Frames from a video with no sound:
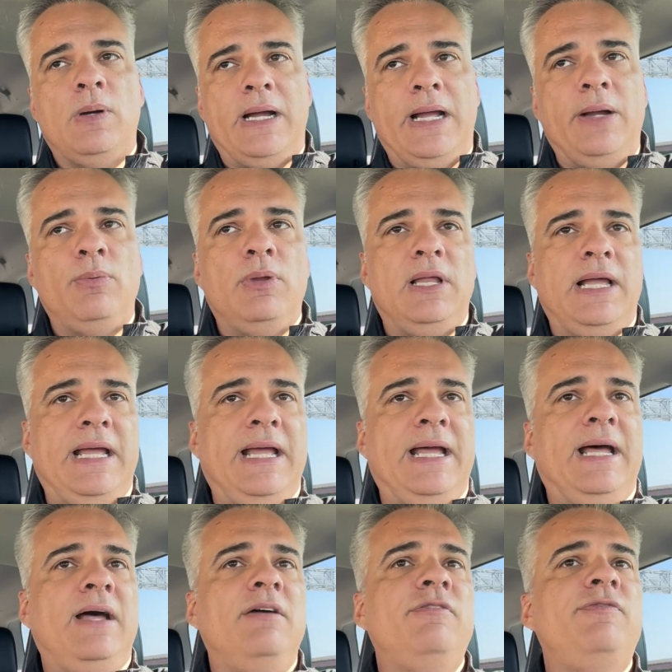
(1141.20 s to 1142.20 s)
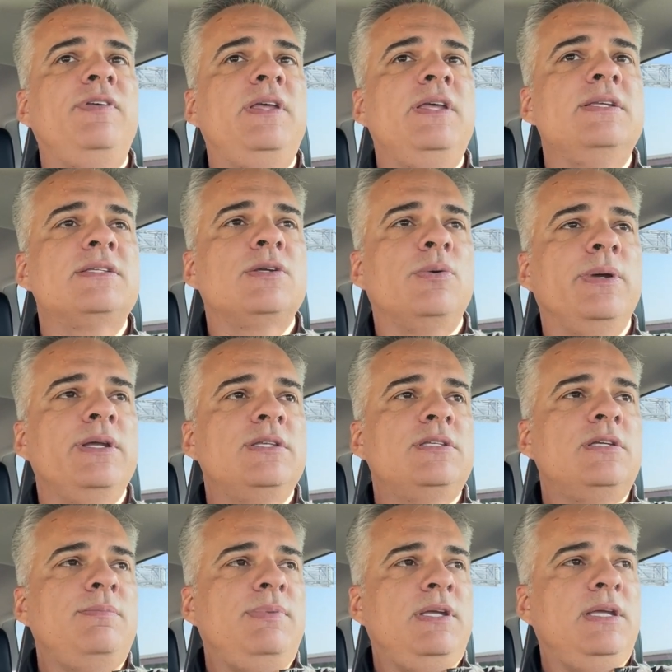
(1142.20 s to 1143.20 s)
I will have is going
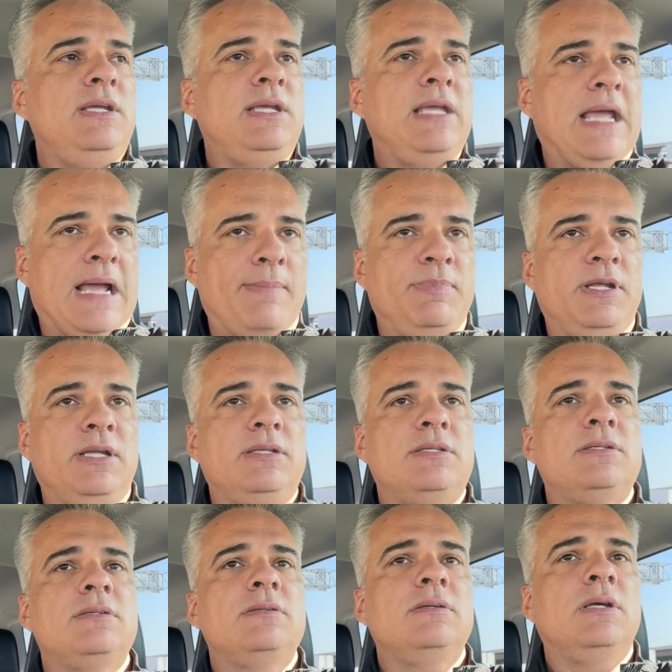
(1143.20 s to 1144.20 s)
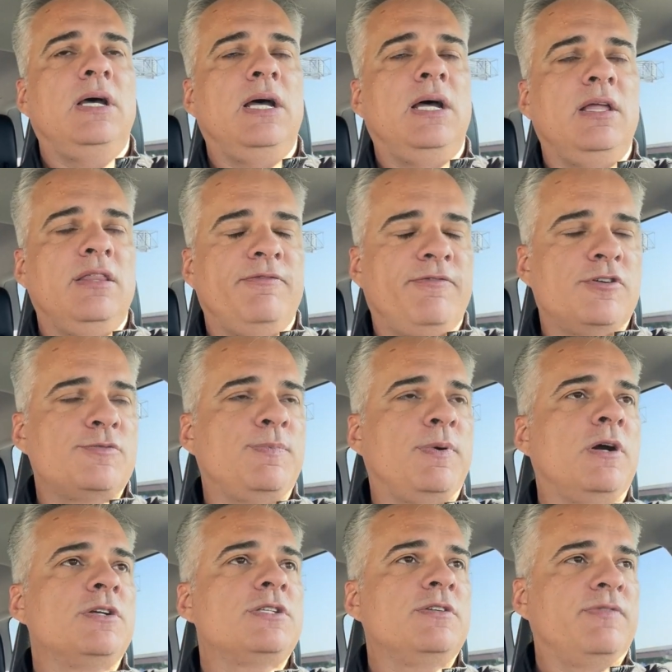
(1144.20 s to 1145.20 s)
to be cabinet, the first
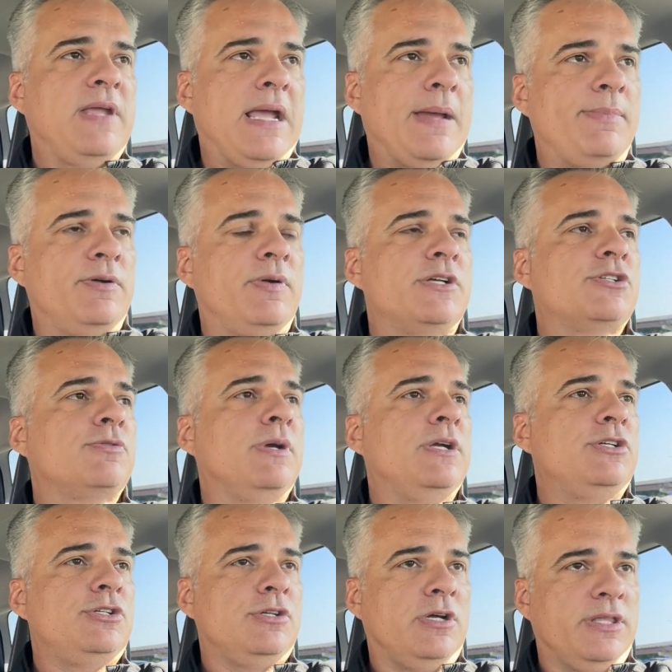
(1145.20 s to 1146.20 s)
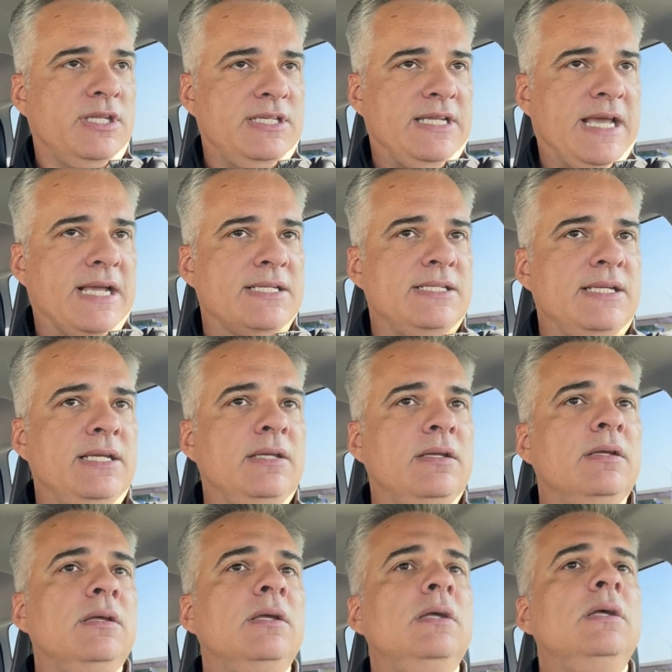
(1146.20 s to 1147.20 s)
parts of cabinet restoration on the Taxi.
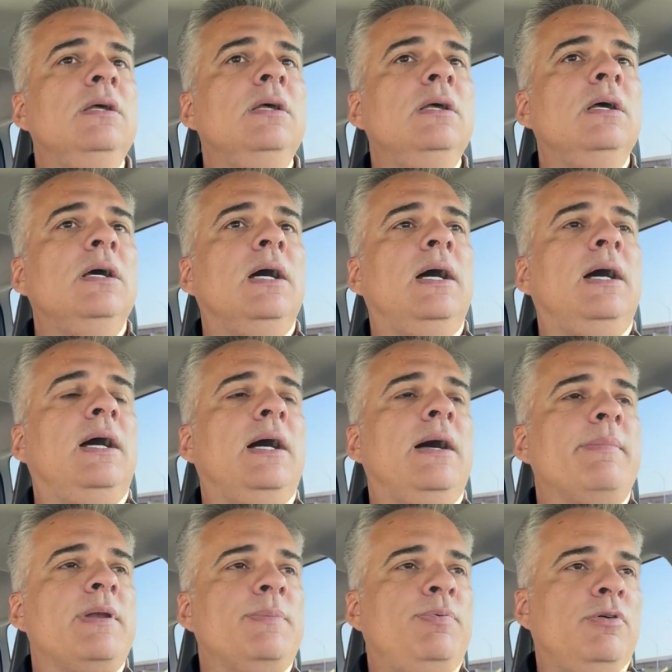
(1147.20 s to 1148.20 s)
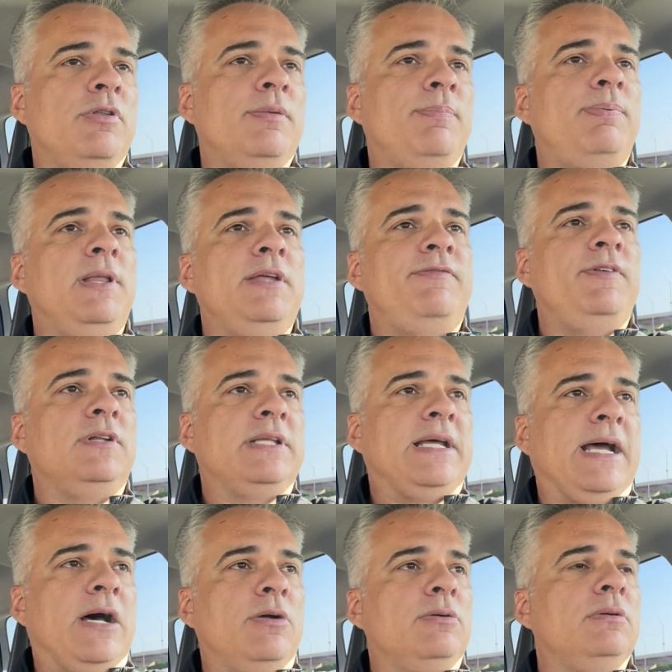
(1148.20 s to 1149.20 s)
I'm going to pull the playfield
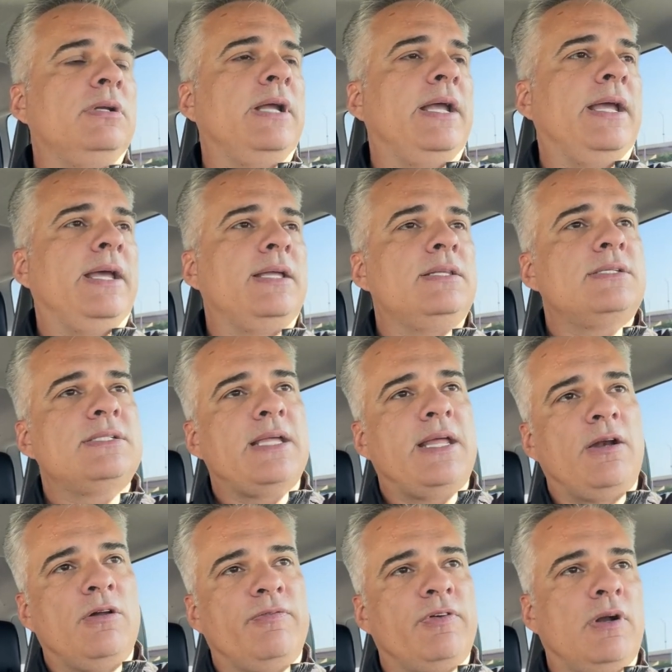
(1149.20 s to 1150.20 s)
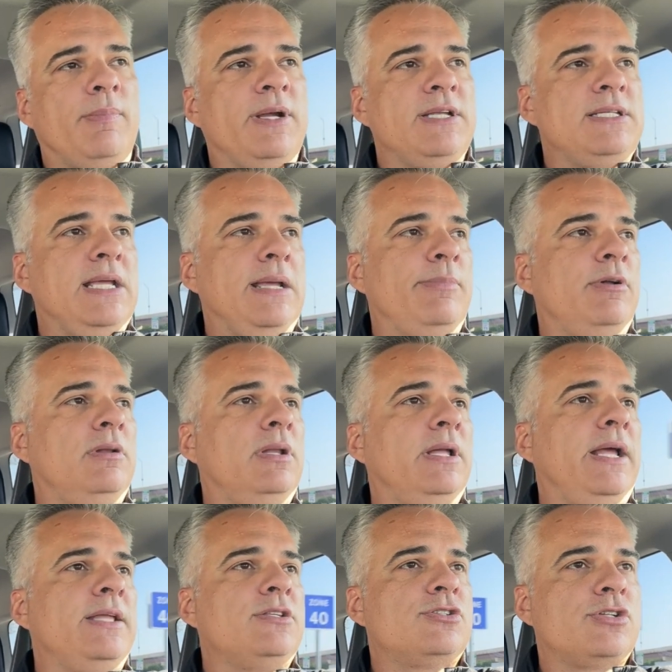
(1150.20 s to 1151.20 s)
out and set it over on my table
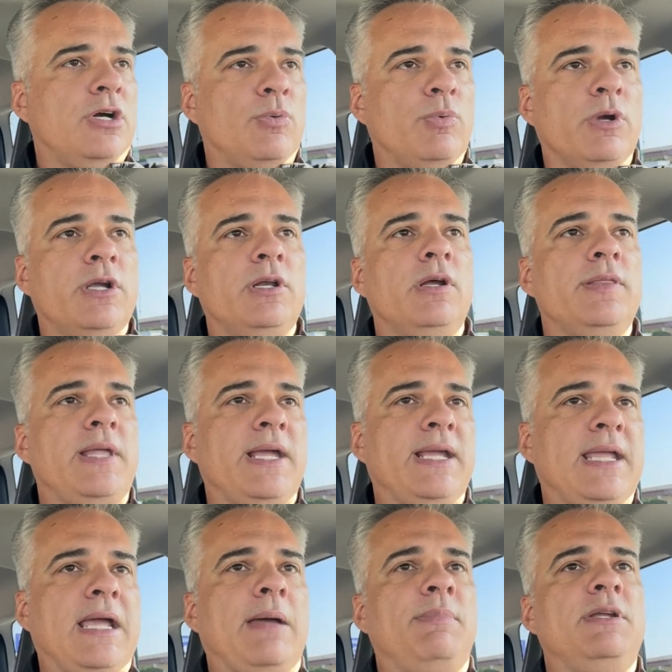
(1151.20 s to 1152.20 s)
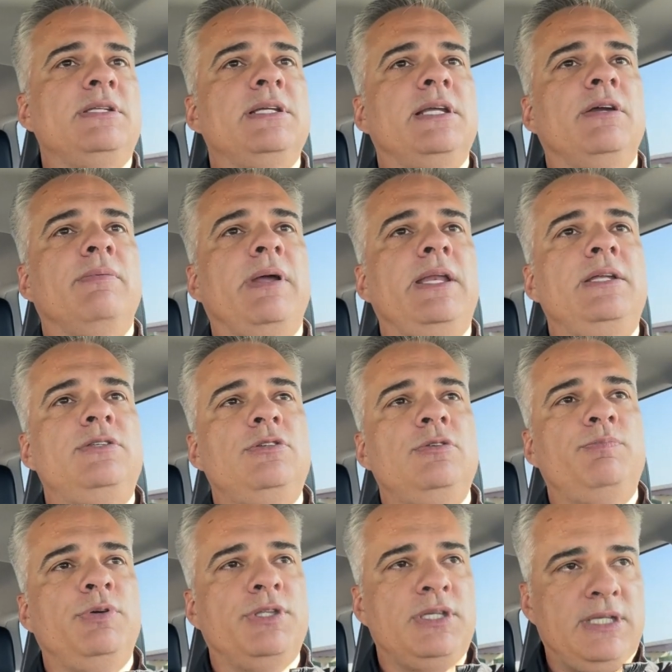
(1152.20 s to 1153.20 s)
and start working on that cabinet to get ready to
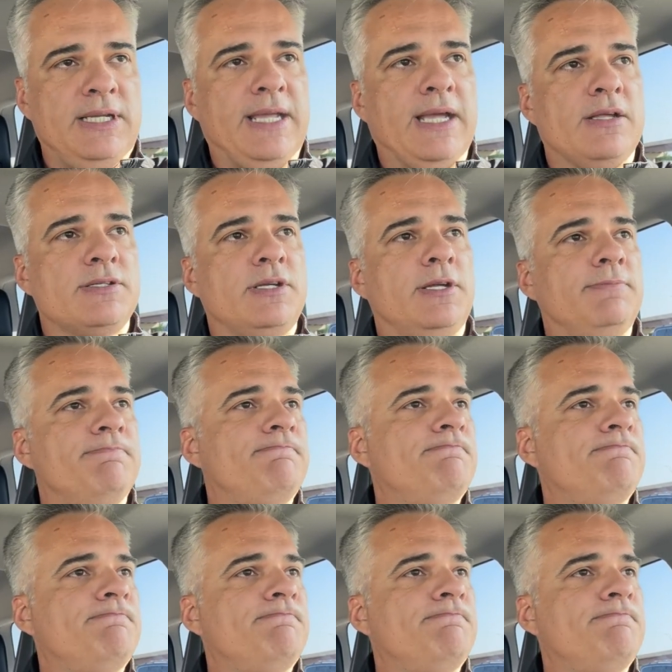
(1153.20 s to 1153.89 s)
put the decals on.